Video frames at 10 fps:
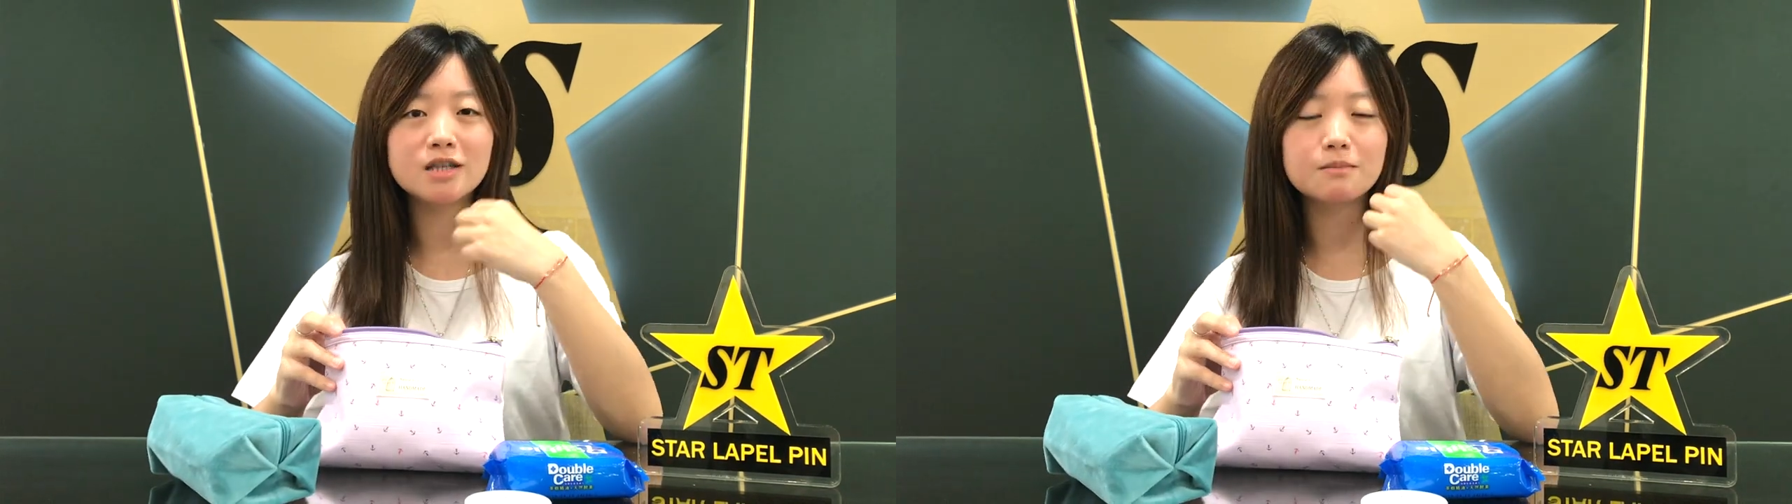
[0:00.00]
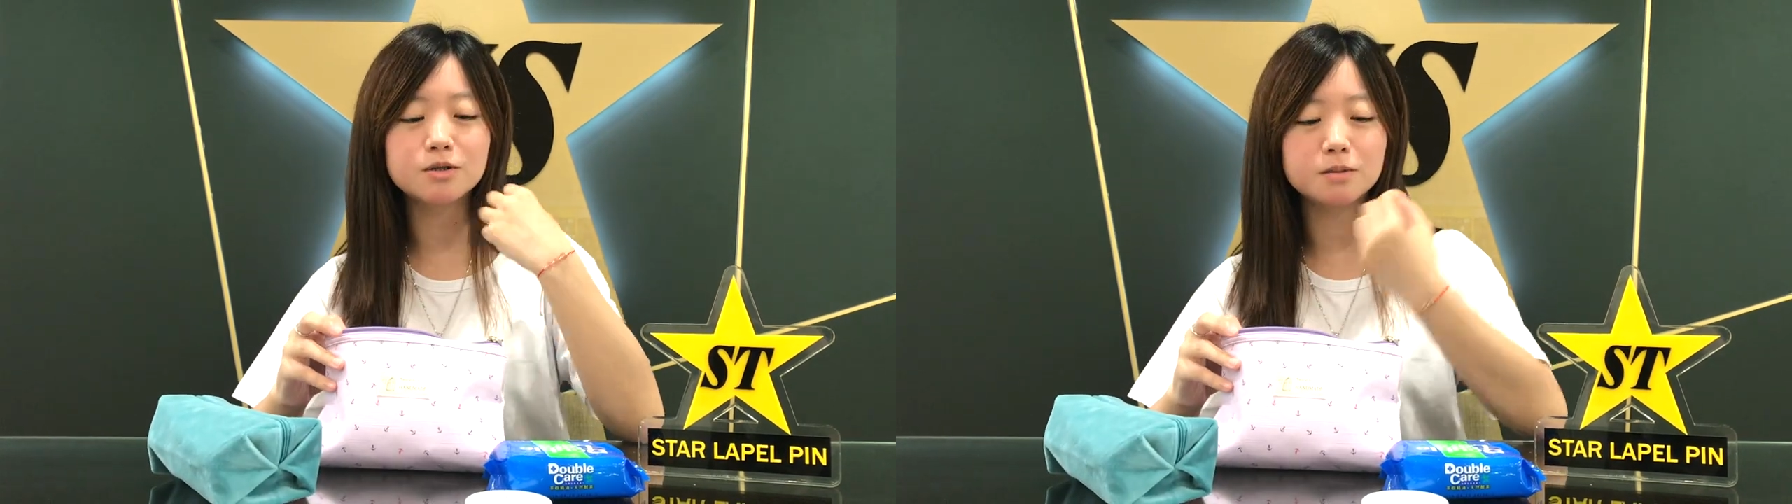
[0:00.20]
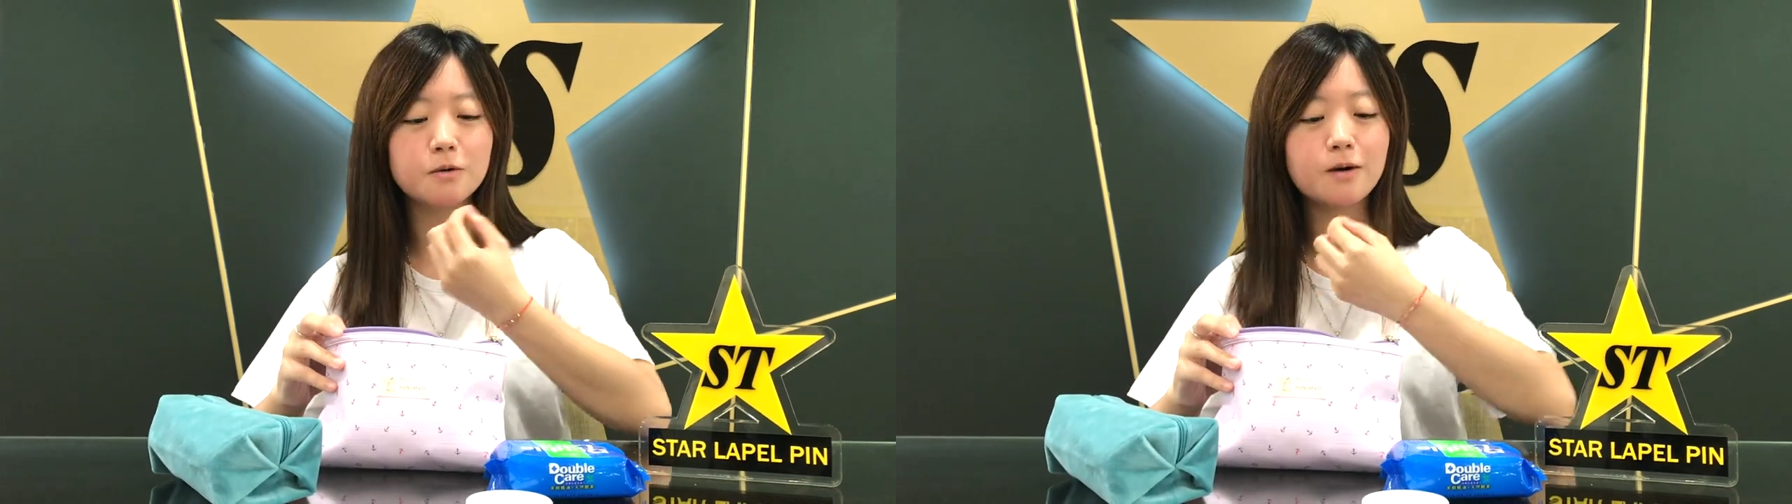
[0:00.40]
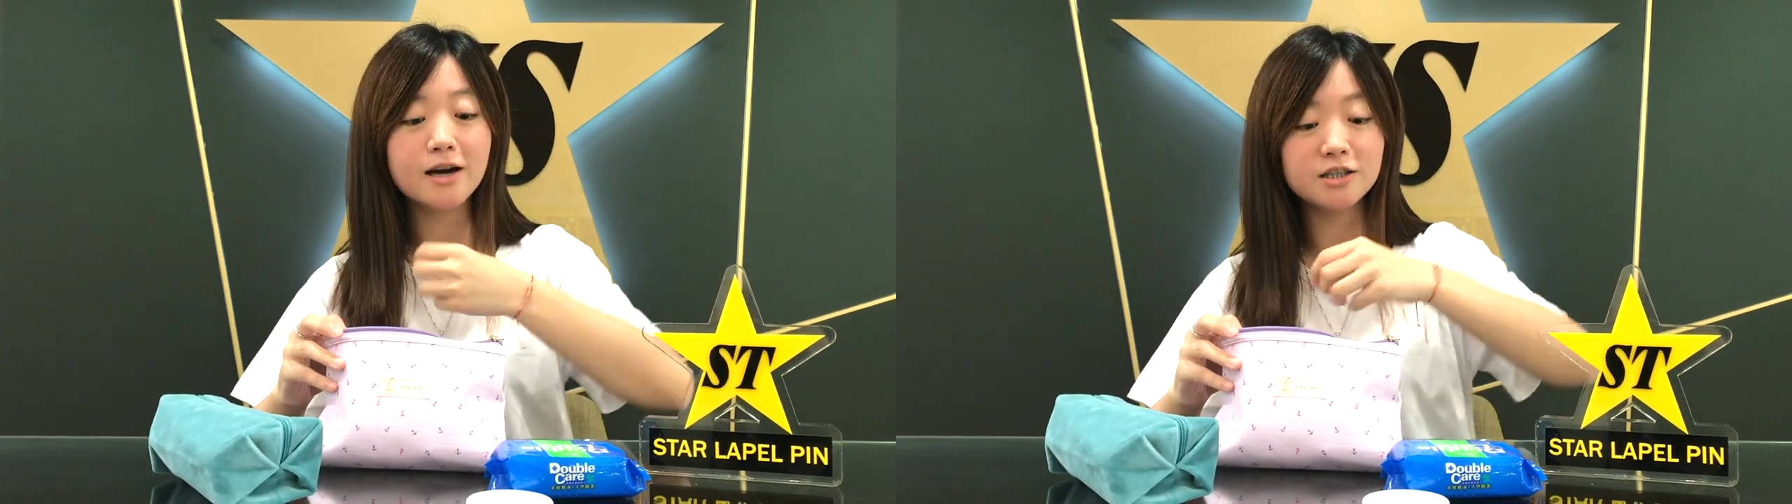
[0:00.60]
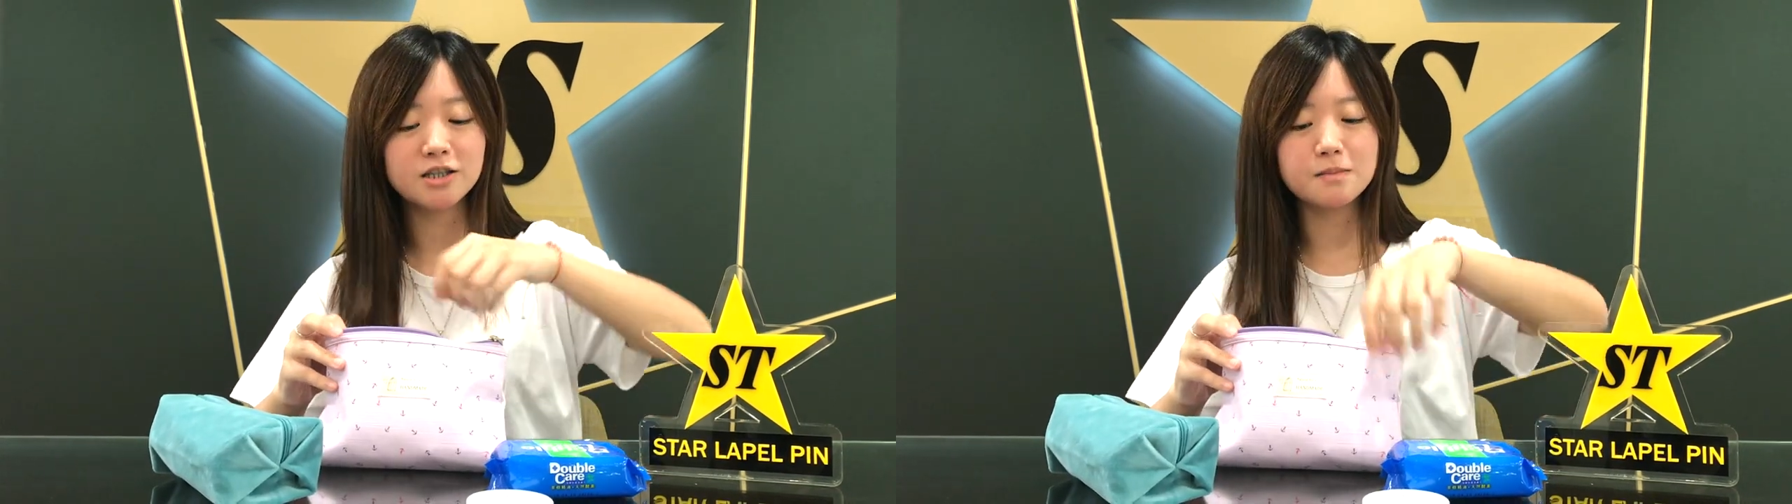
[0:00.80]
some small
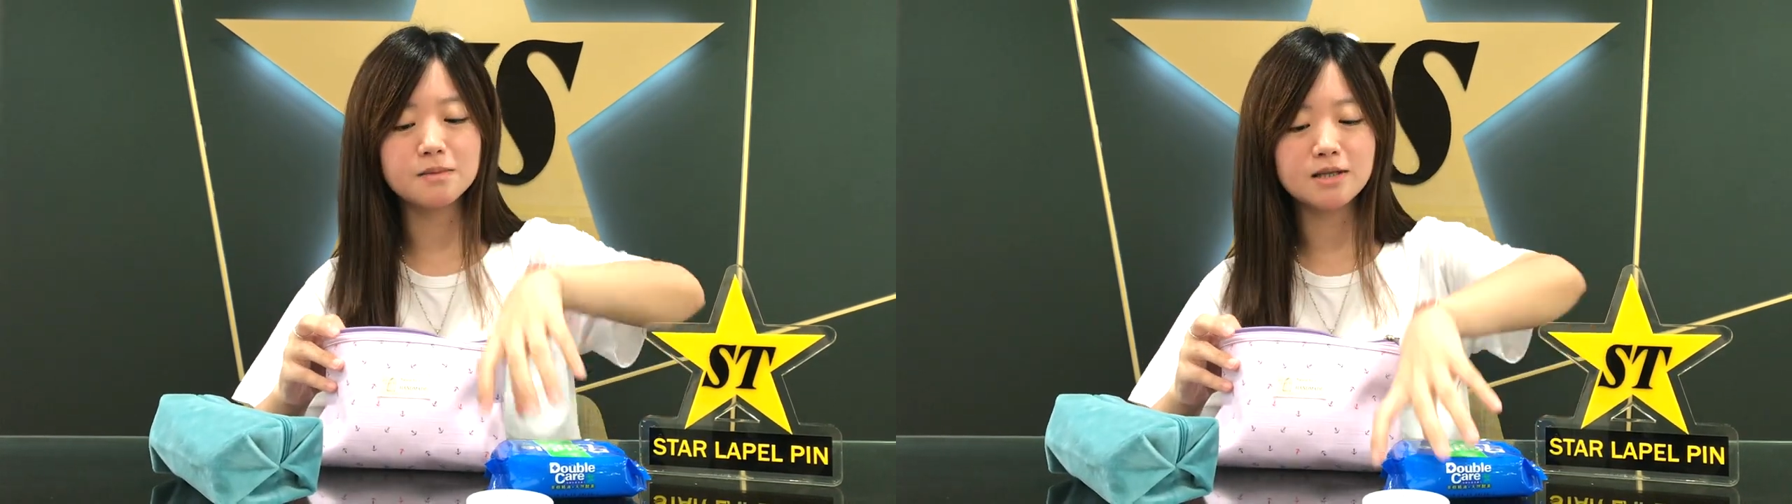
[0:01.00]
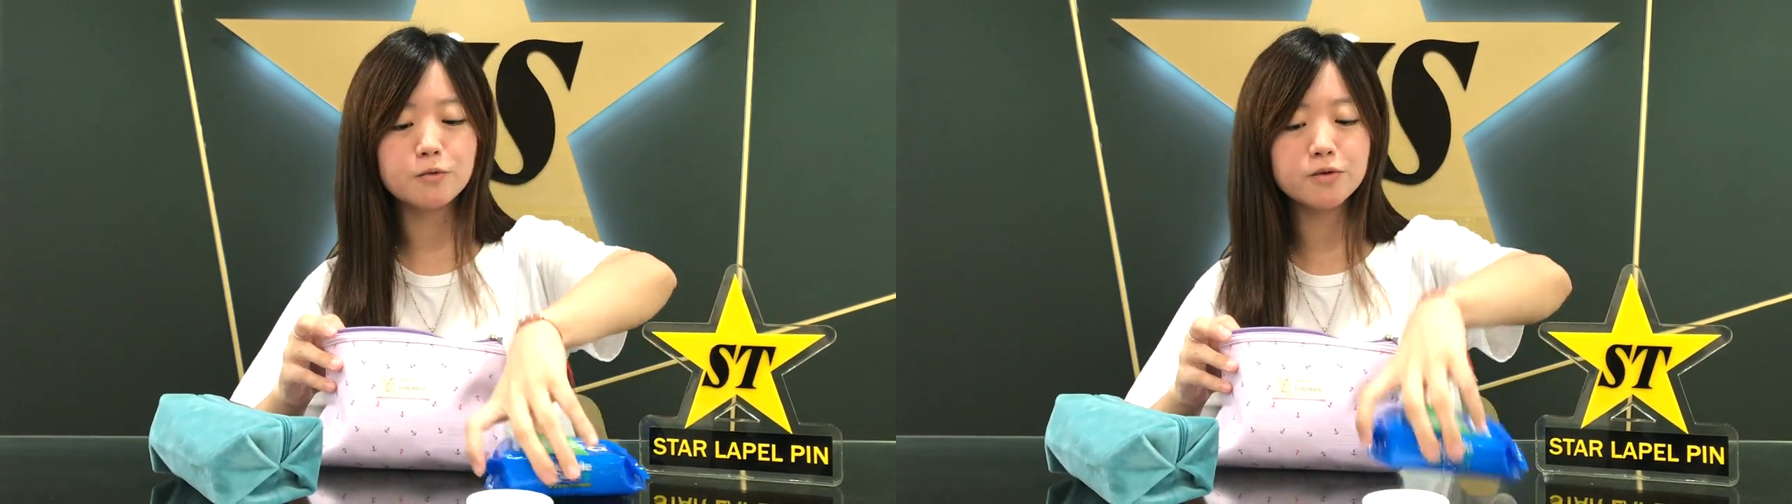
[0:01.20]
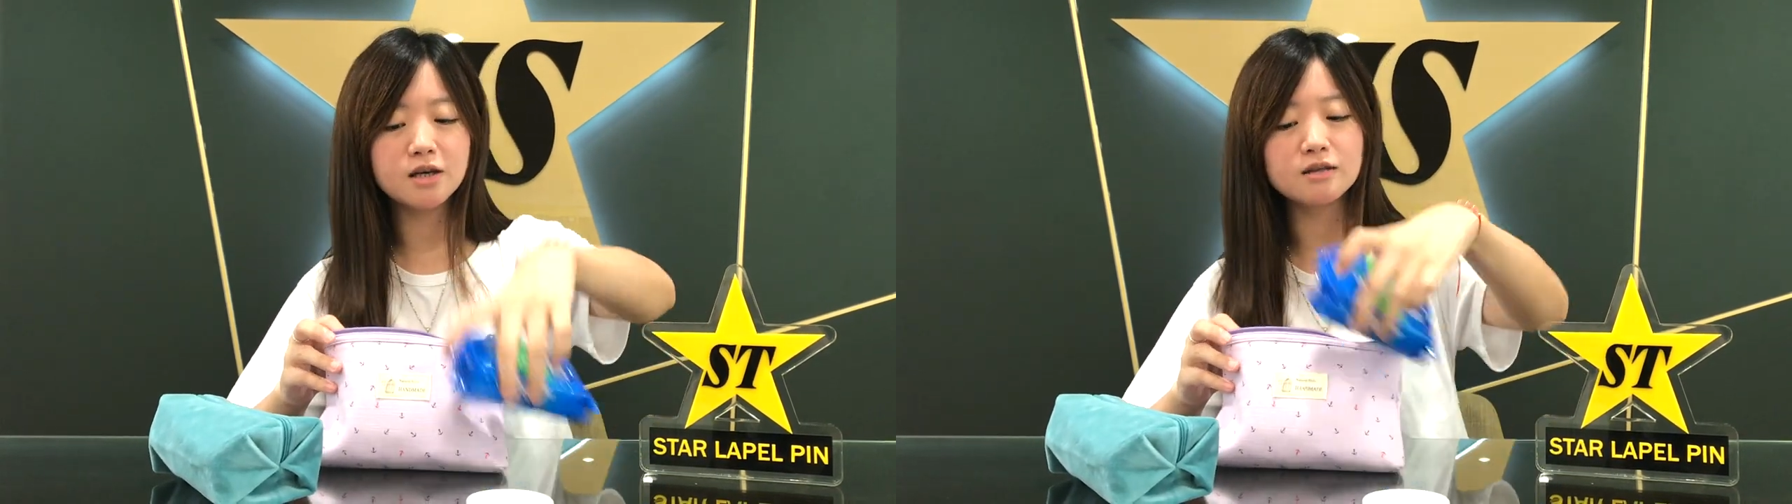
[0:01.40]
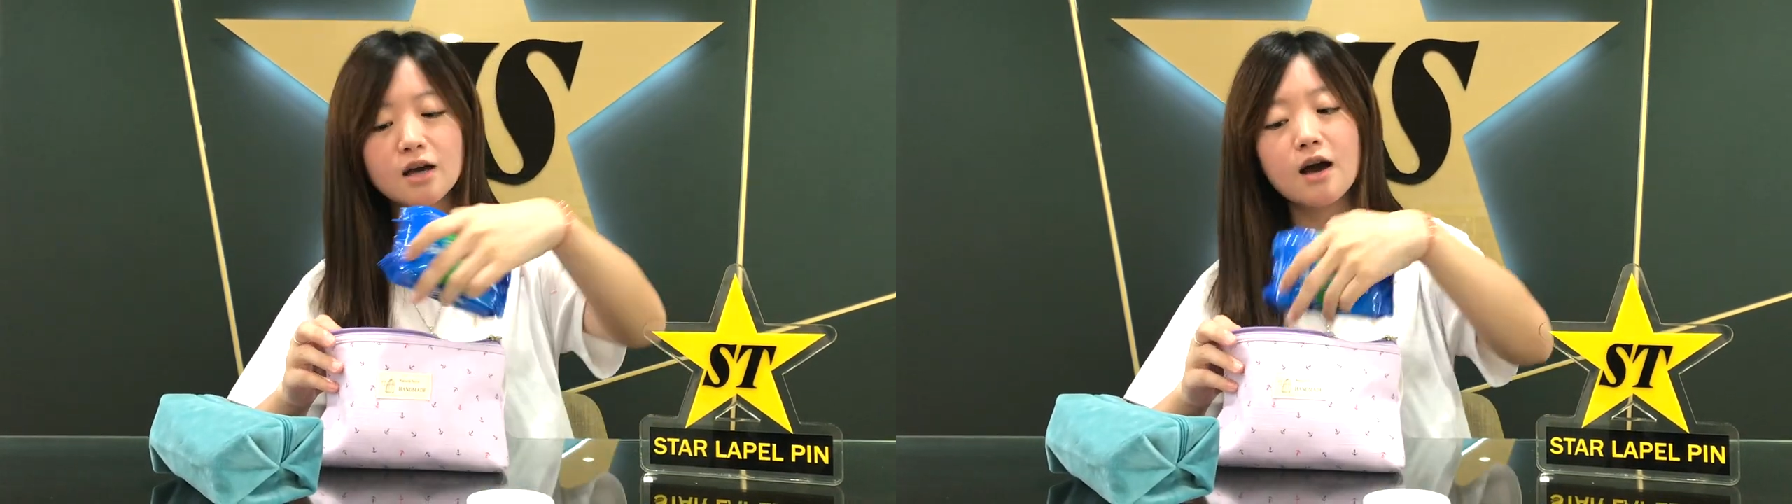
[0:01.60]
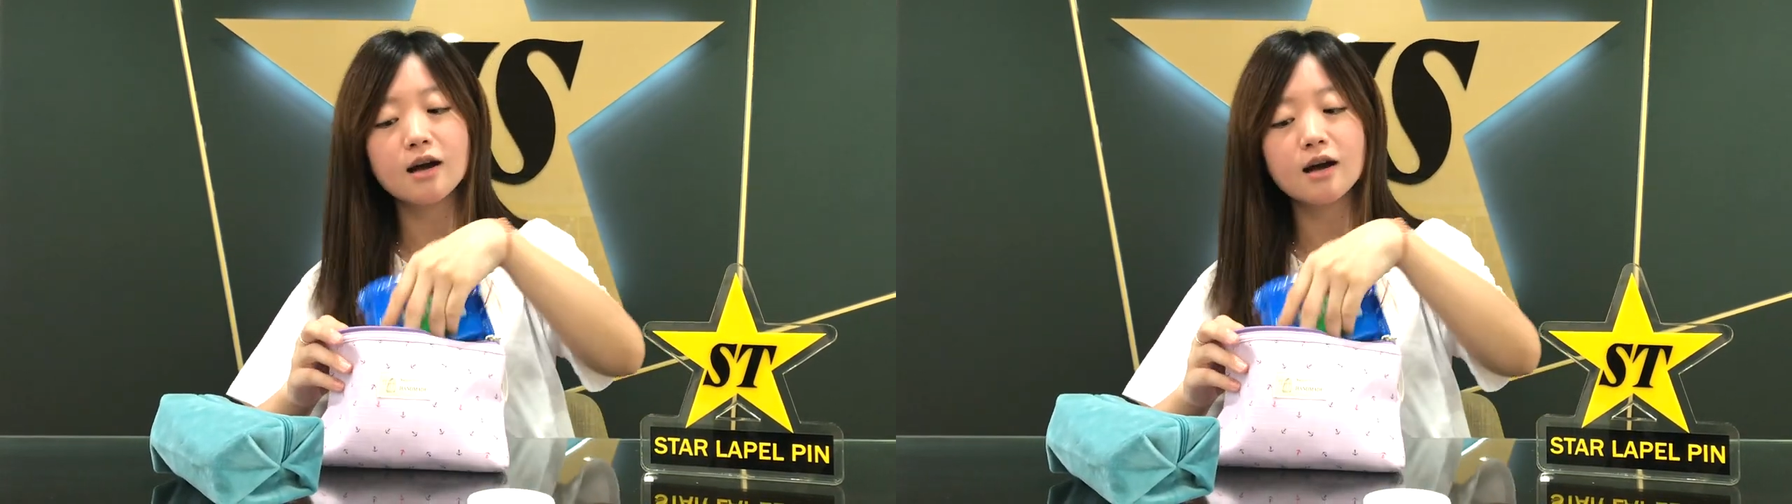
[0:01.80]
items, and we can